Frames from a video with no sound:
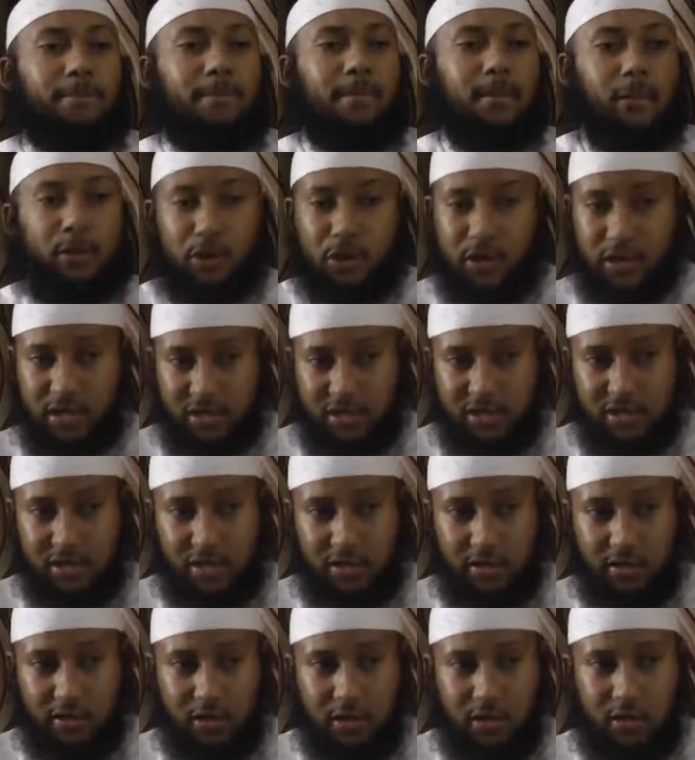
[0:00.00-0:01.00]
You
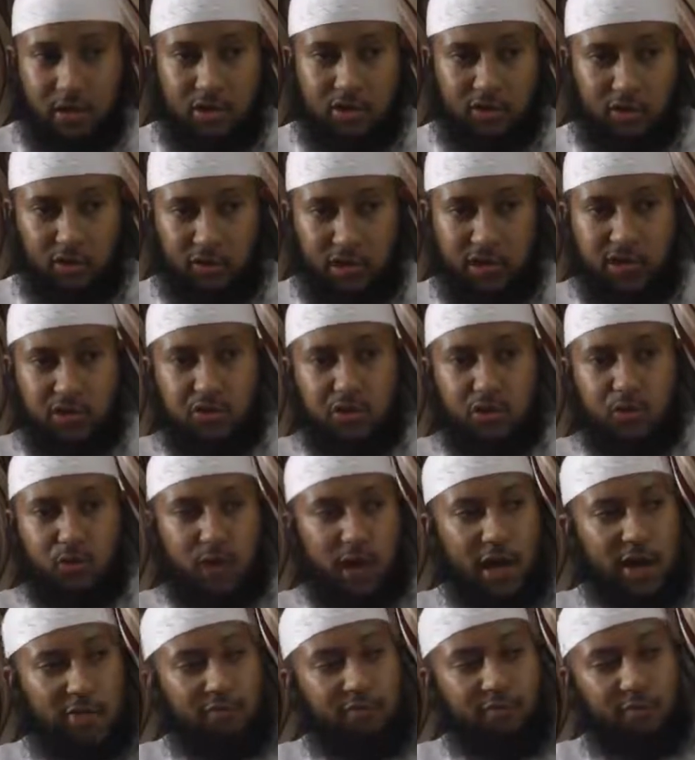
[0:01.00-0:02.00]
understand? So this one
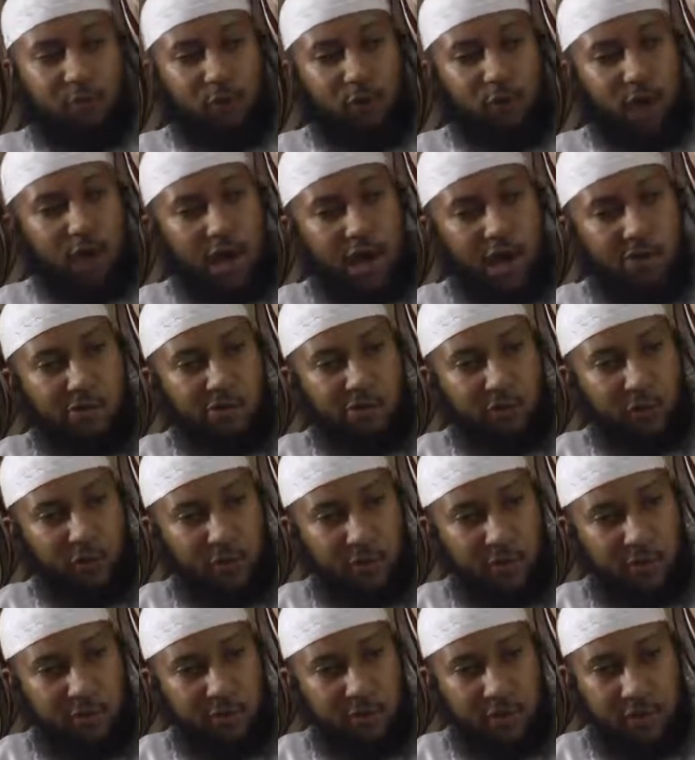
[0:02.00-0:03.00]
you have more love for
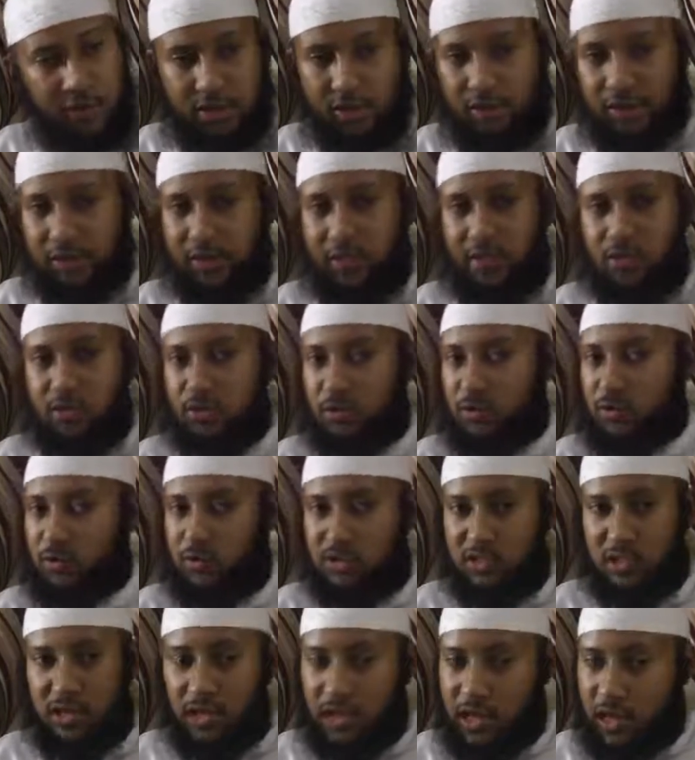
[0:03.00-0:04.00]
him than this one. You
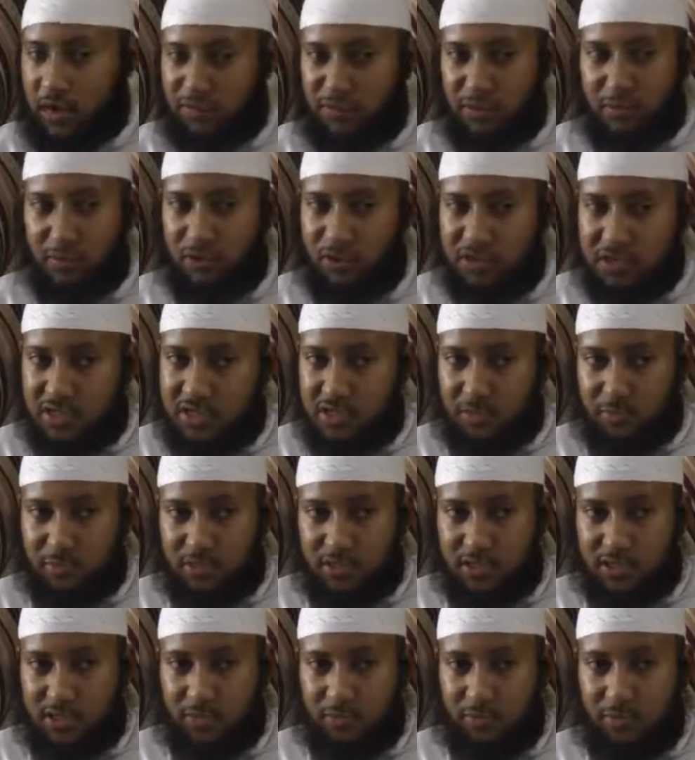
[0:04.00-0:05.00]
still love him because he's a
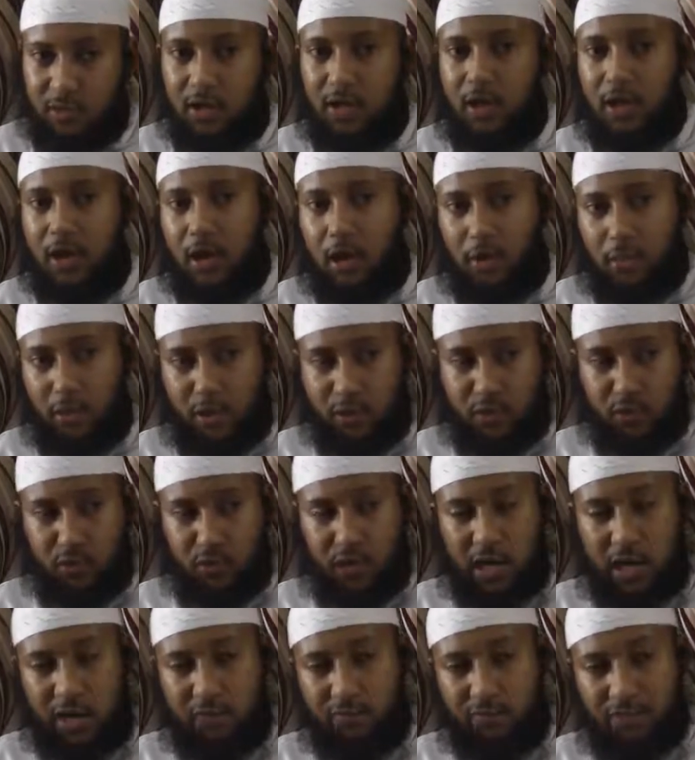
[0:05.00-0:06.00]
Muslim, but you
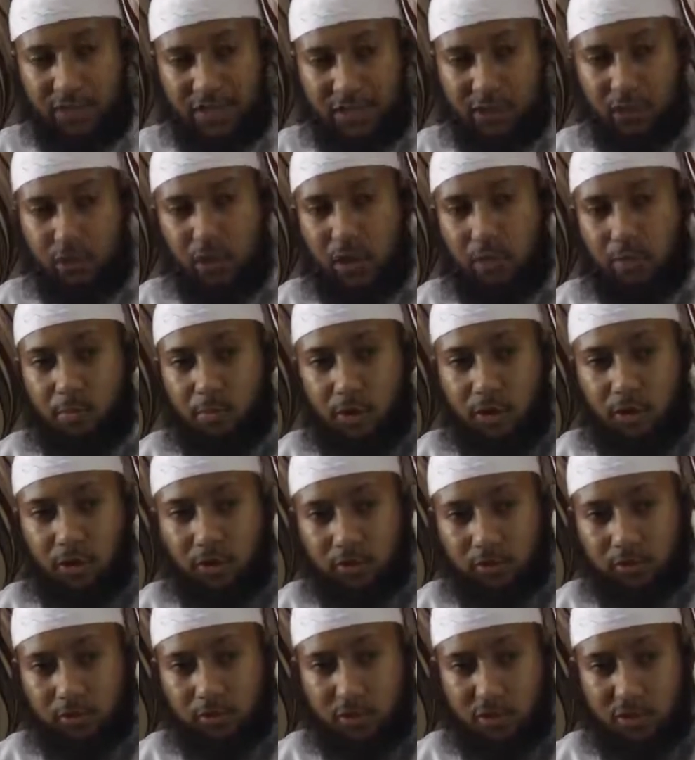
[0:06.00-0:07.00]
love this one
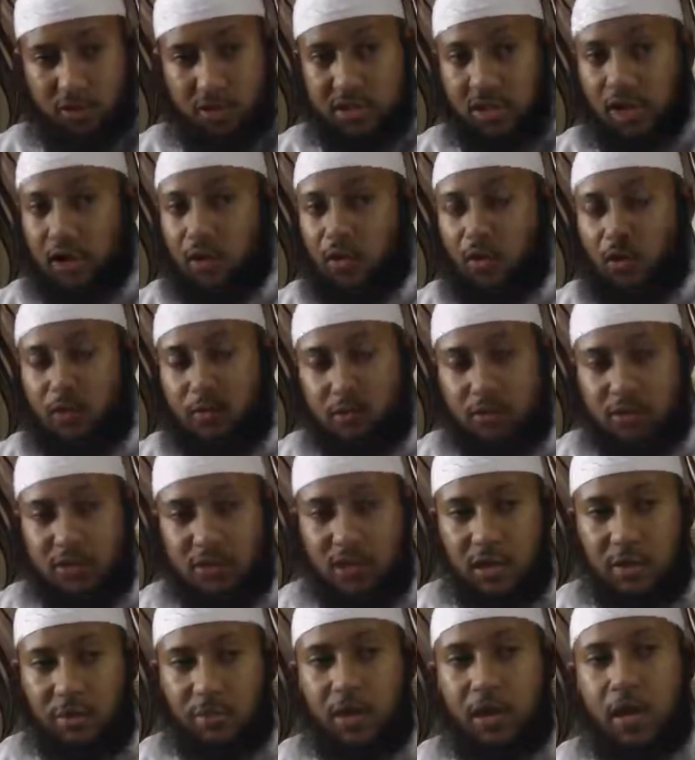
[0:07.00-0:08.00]
more because he's a good
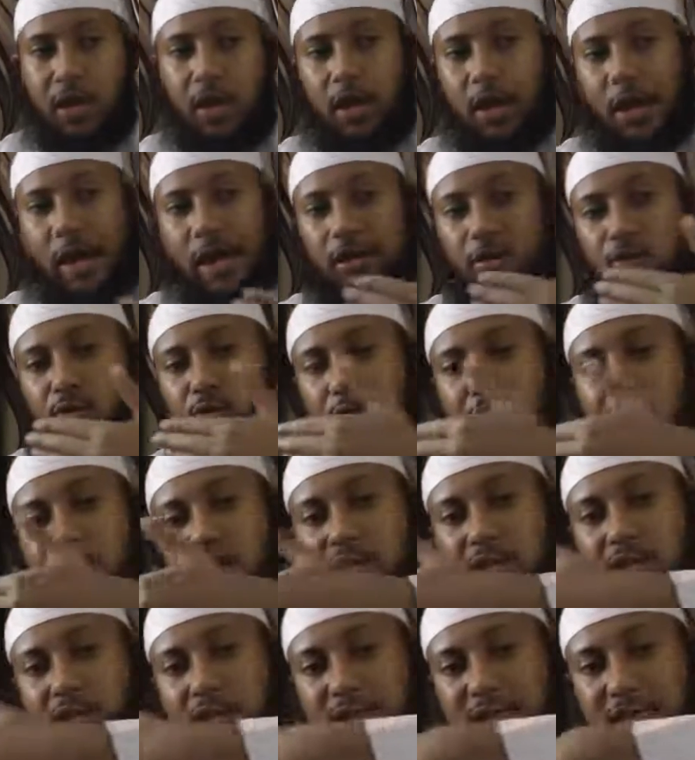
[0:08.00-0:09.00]
Muslim. And you
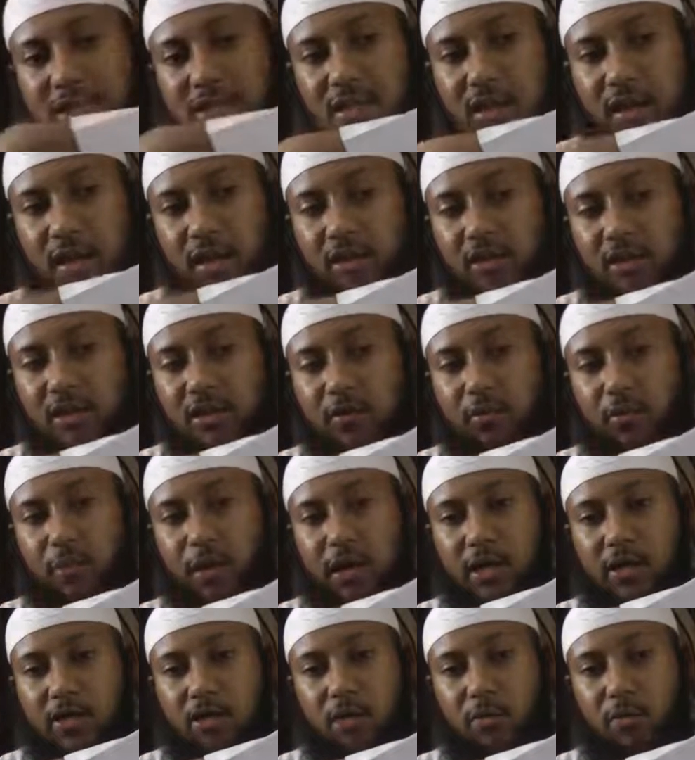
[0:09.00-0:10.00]
hate and dislike this
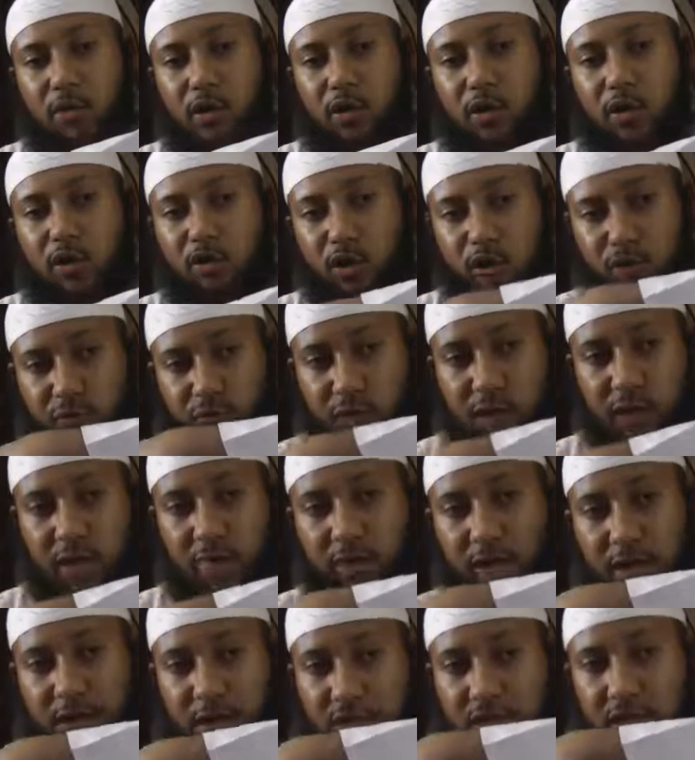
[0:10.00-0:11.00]
person because of
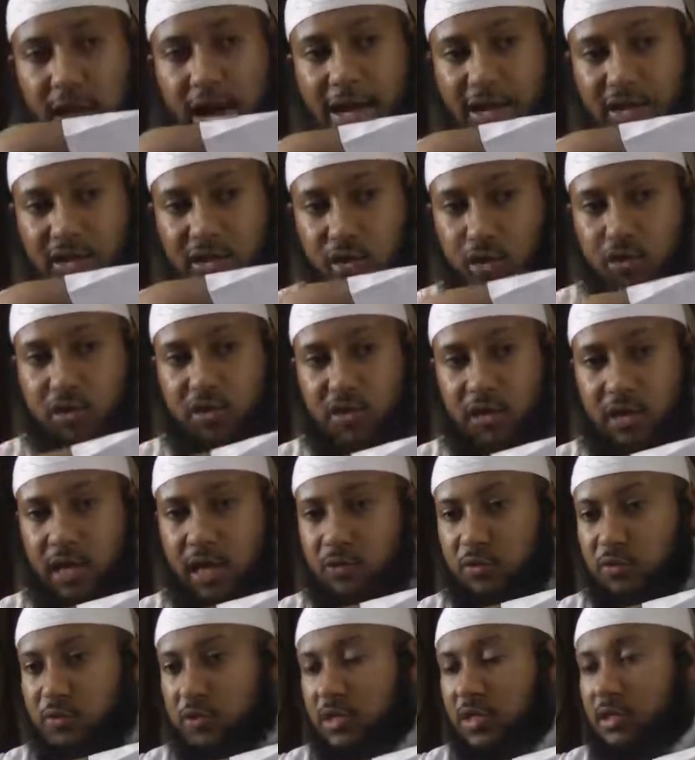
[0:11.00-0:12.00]
him and his action which he
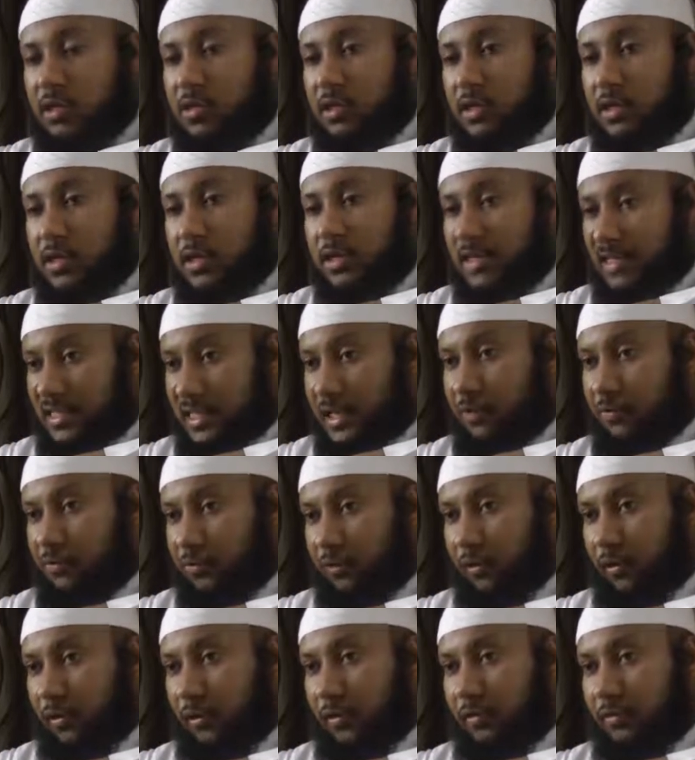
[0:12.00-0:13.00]
does which is
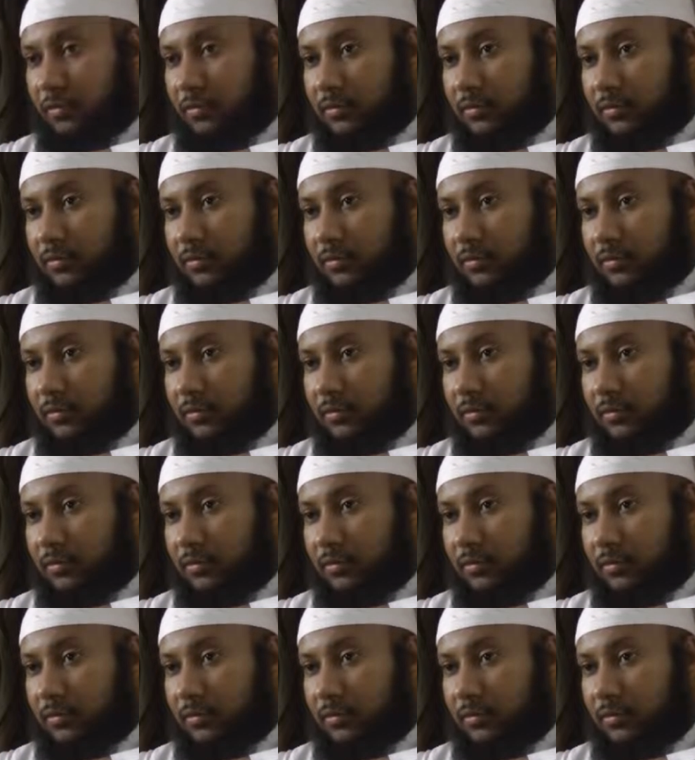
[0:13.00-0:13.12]
sinful.